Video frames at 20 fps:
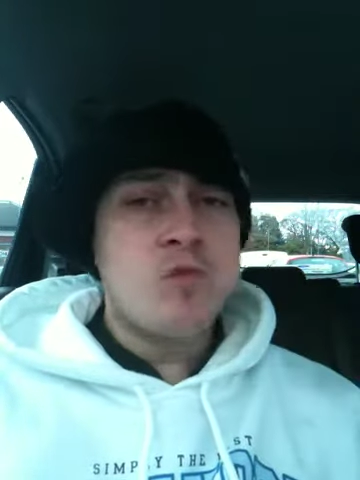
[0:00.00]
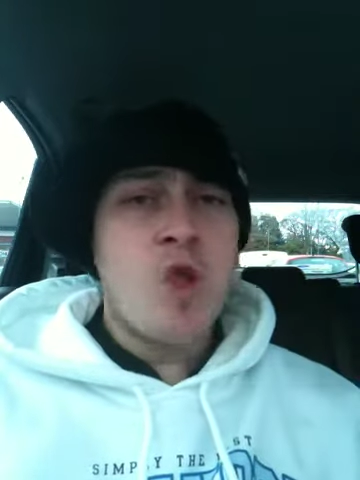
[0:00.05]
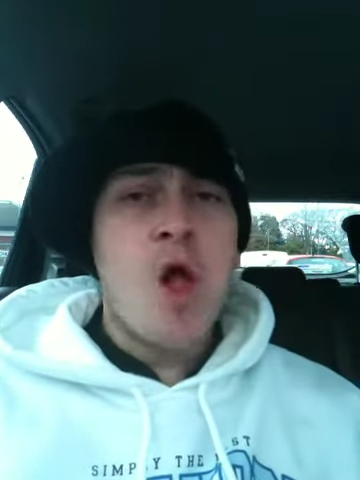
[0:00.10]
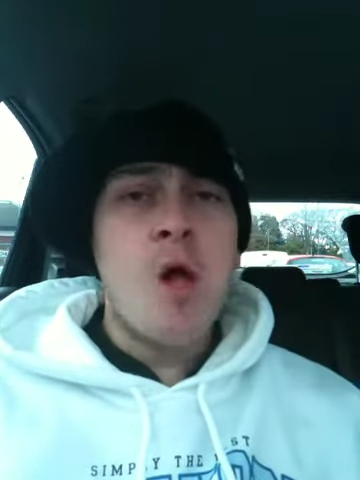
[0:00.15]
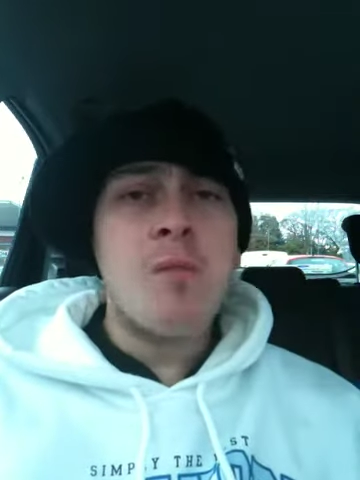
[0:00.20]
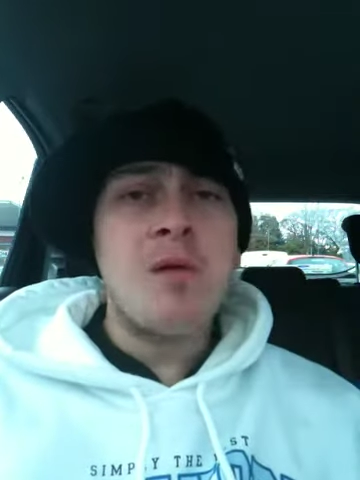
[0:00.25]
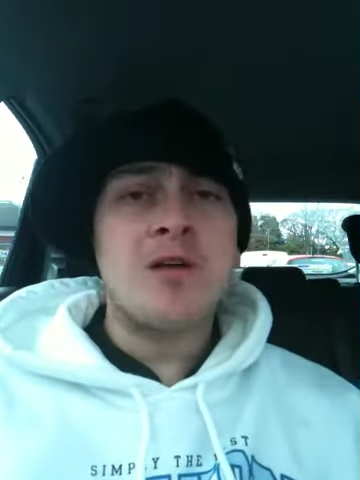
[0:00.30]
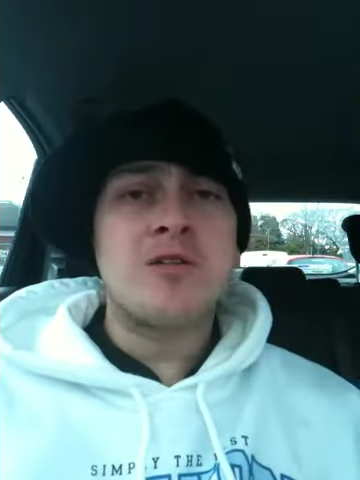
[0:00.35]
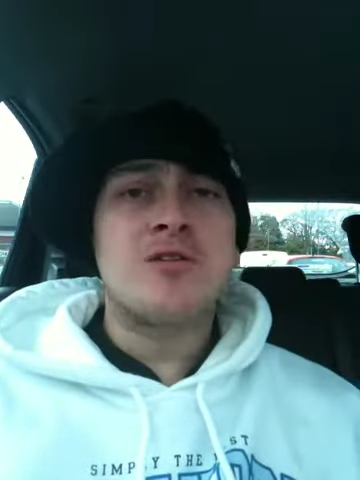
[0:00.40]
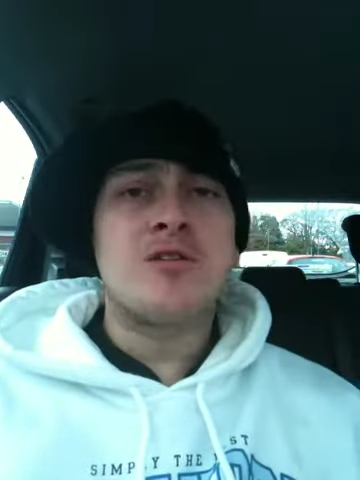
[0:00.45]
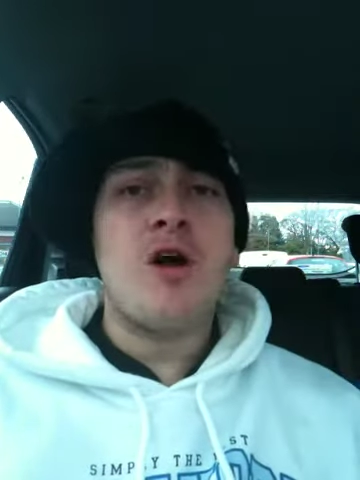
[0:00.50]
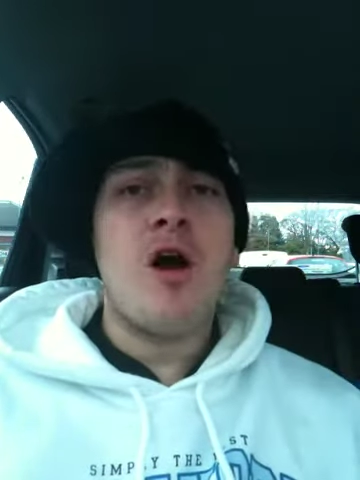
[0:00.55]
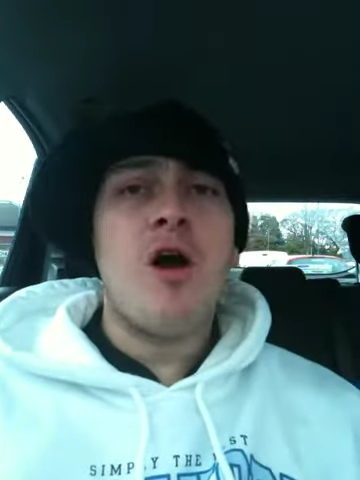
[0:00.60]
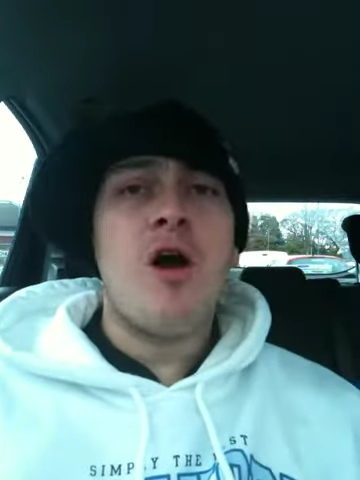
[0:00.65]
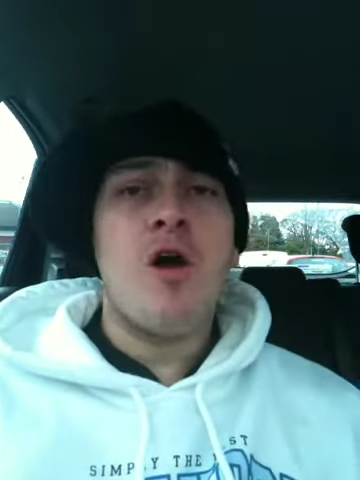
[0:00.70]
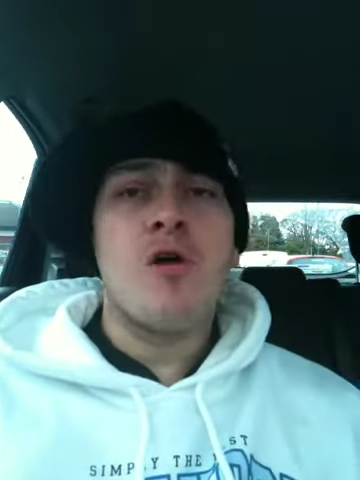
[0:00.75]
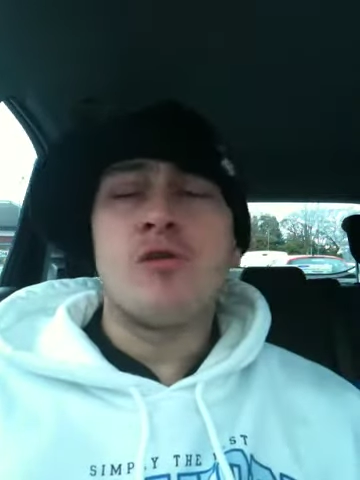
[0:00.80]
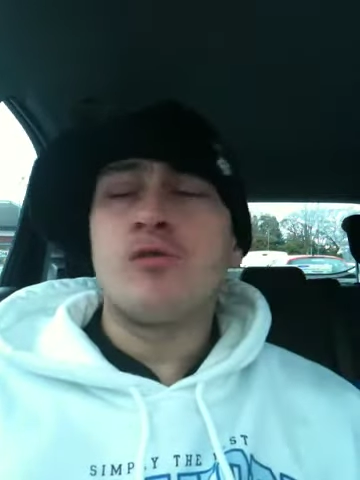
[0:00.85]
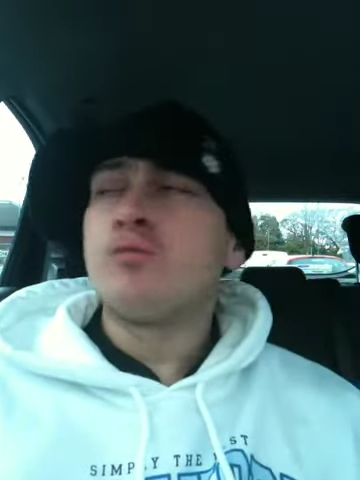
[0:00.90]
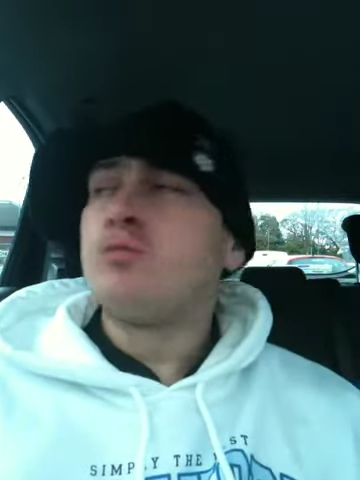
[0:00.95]
Oh my
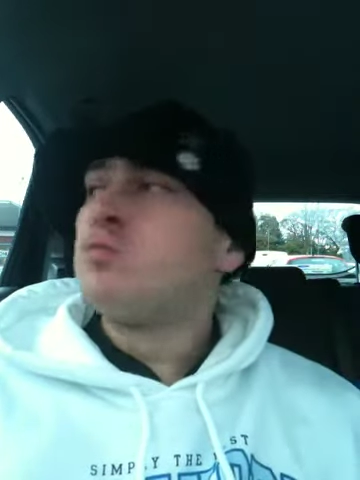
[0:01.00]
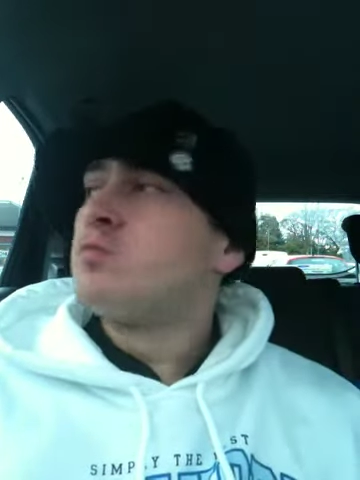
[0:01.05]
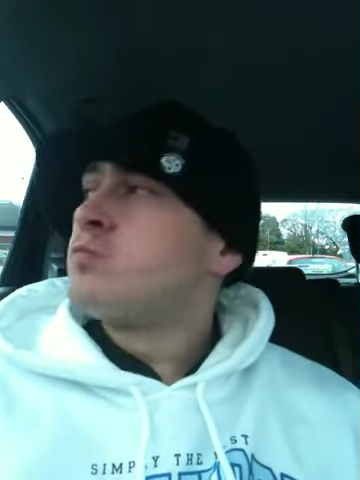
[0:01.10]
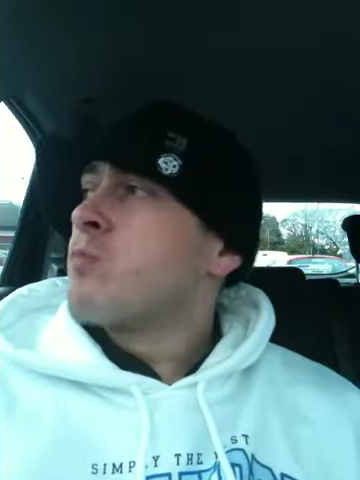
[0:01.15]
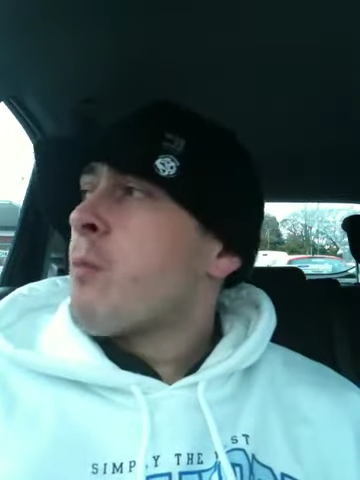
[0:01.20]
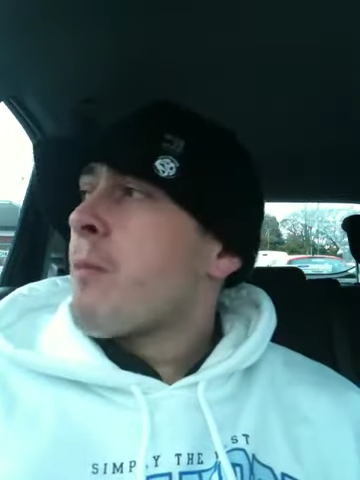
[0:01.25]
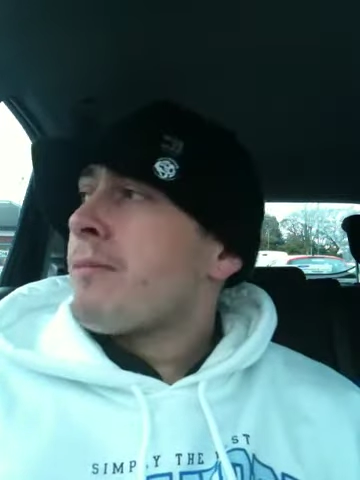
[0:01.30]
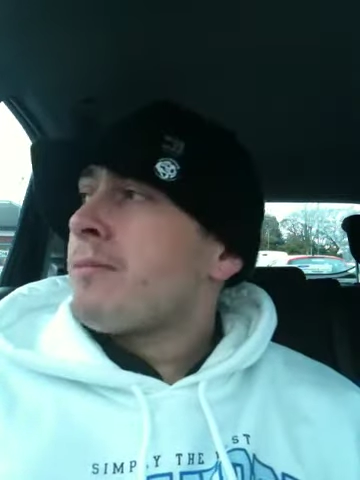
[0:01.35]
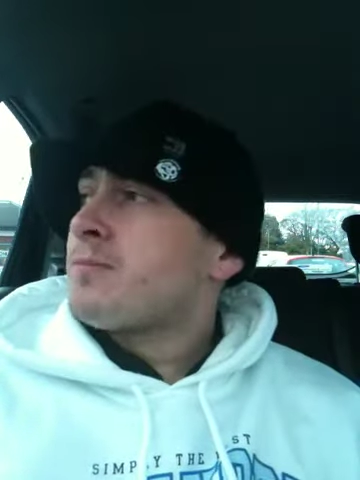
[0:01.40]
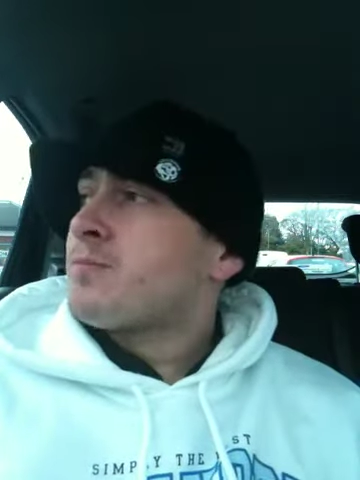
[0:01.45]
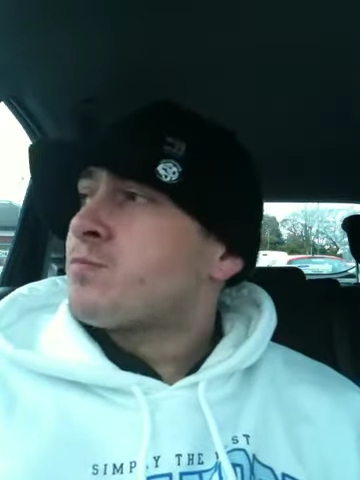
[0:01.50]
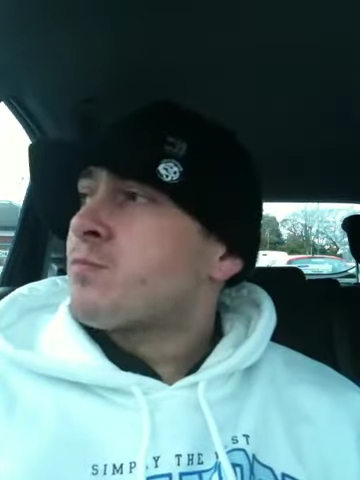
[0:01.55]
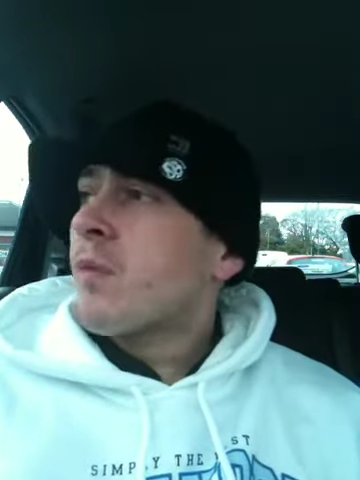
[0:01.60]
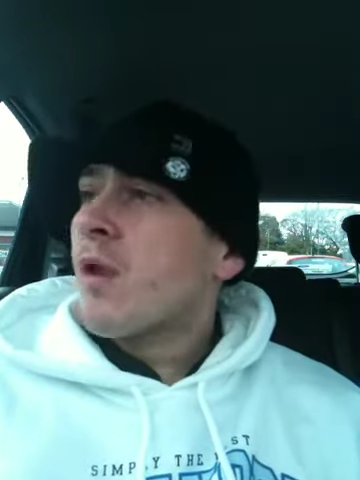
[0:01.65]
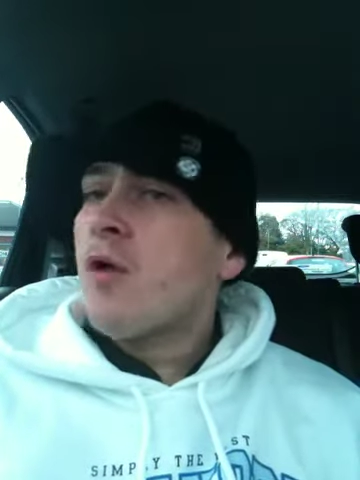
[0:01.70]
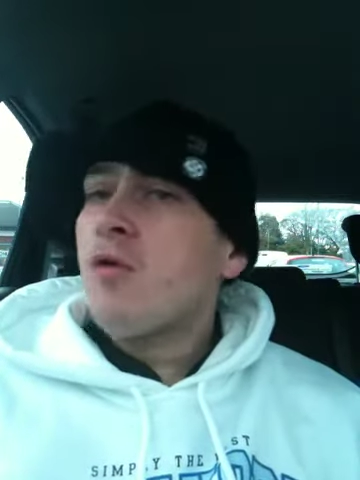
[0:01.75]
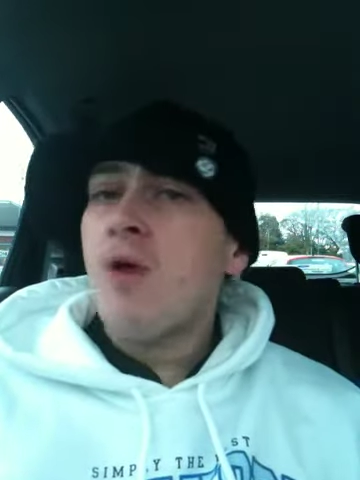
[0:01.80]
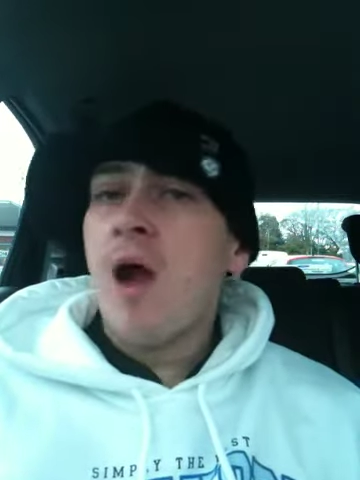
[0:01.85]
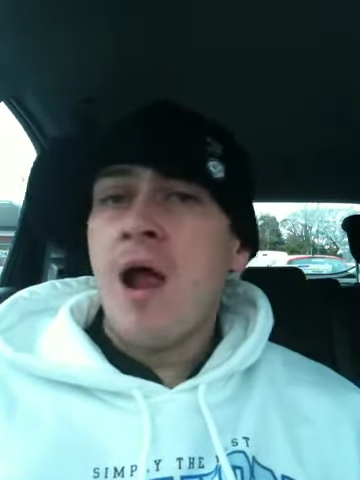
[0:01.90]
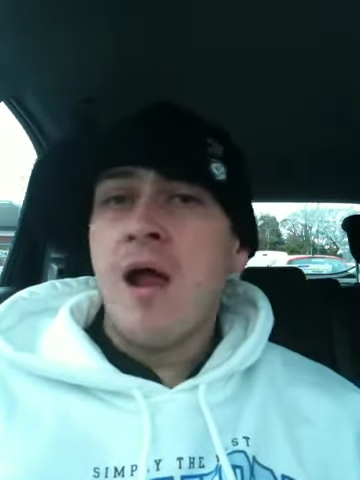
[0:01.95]
God.
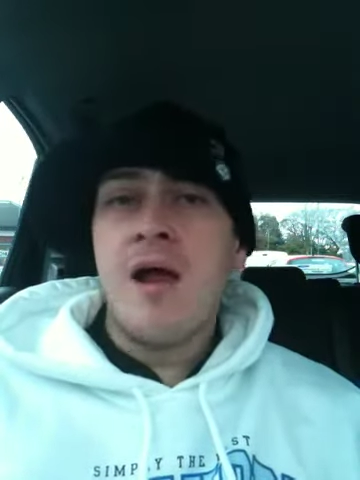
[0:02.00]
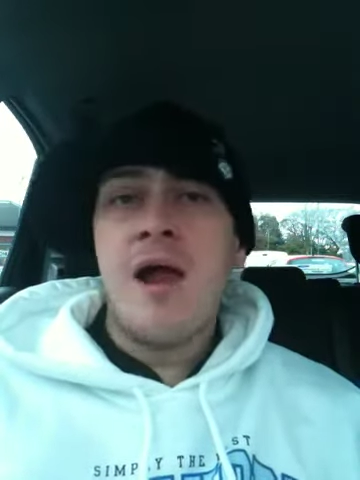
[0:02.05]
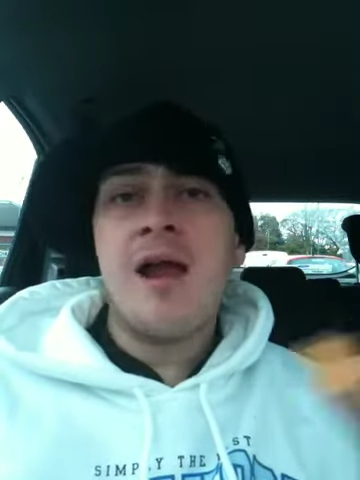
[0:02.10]
Right,